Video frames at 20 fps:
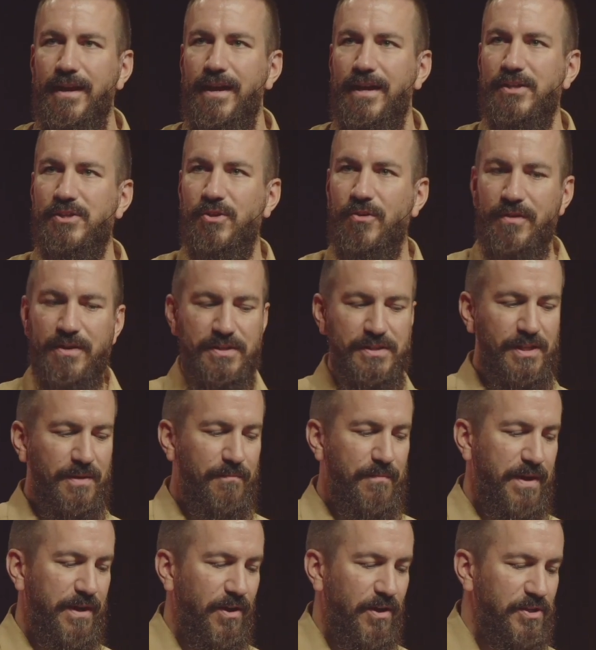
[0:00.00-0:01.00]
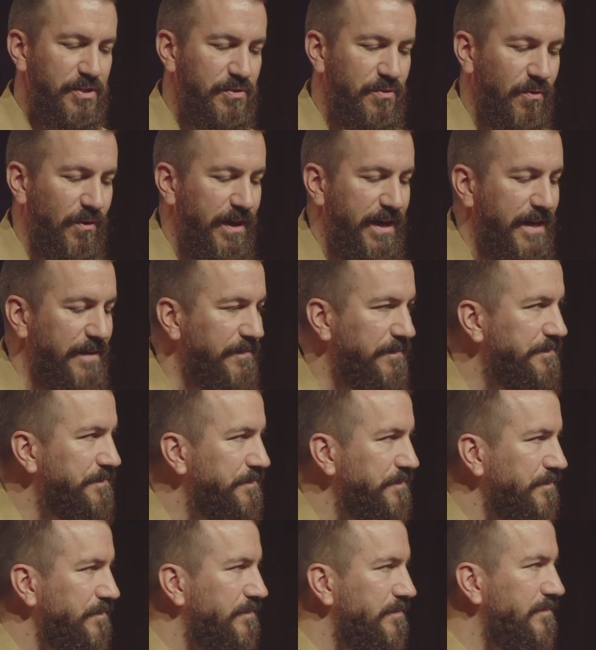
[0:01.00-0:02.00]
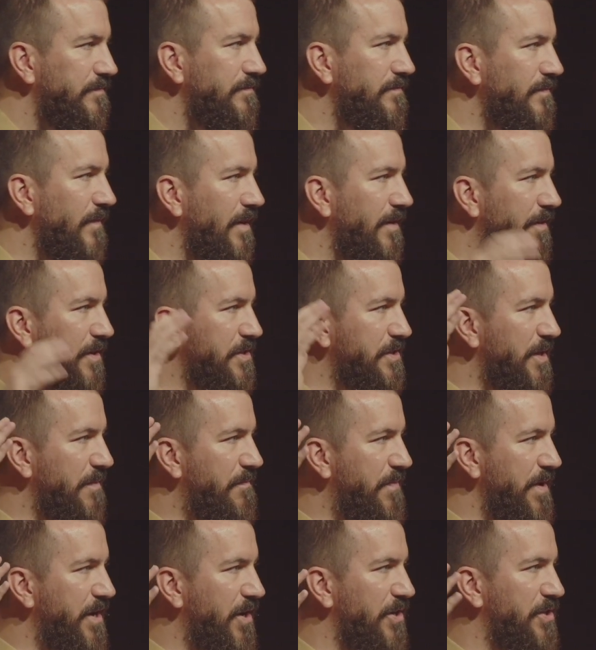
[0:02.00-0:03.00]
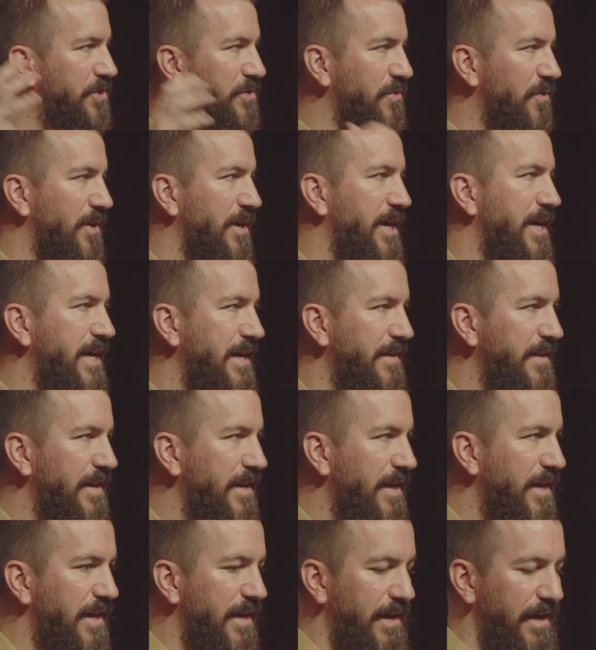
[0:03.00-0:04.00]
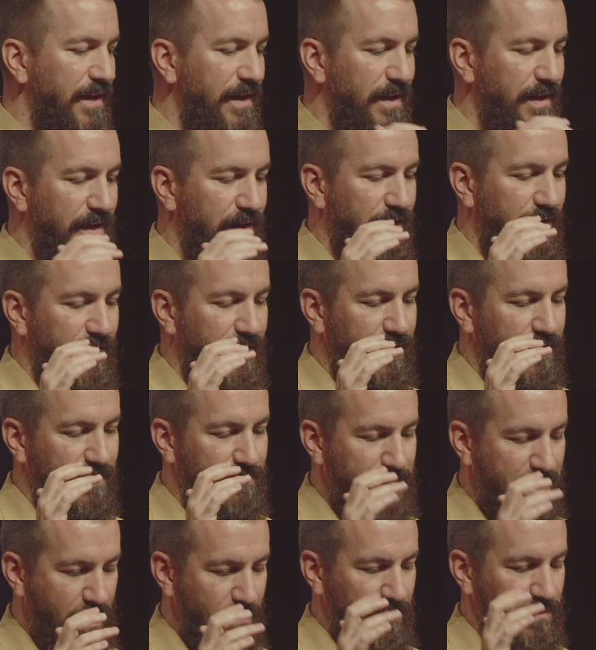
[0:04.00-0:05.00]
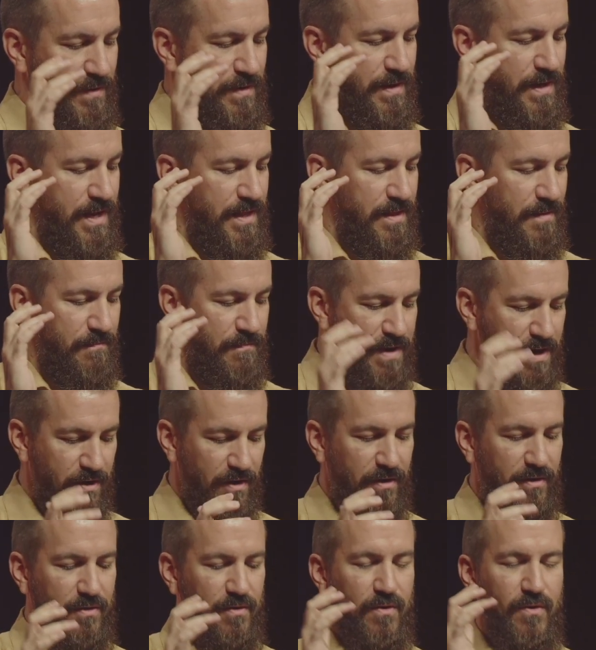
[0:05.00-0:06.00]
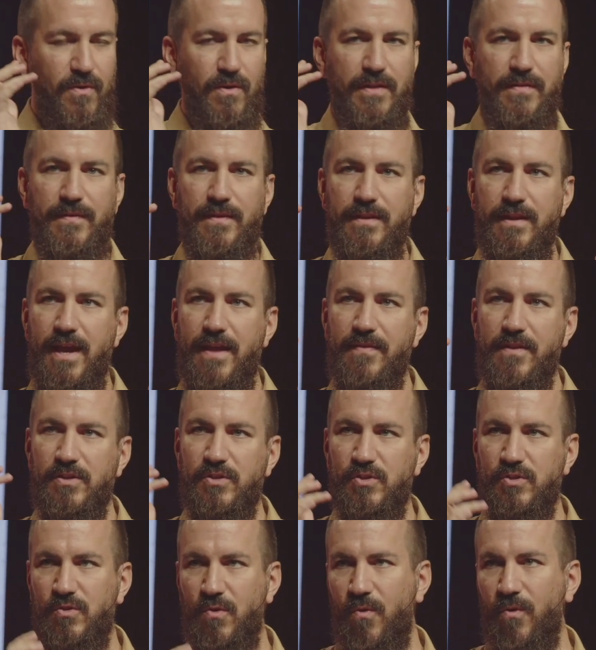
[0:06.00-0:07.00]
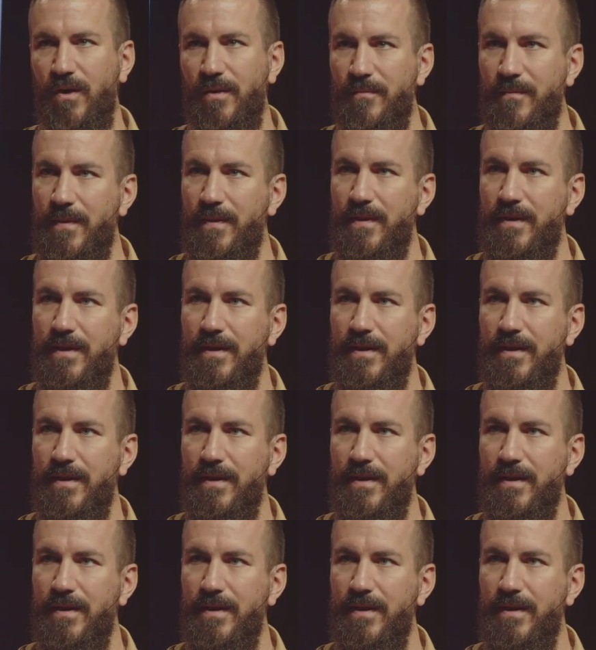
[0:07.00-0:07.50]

And so there's the bigger story. There's the bigger story and the mountain and the miracle and, and the storm.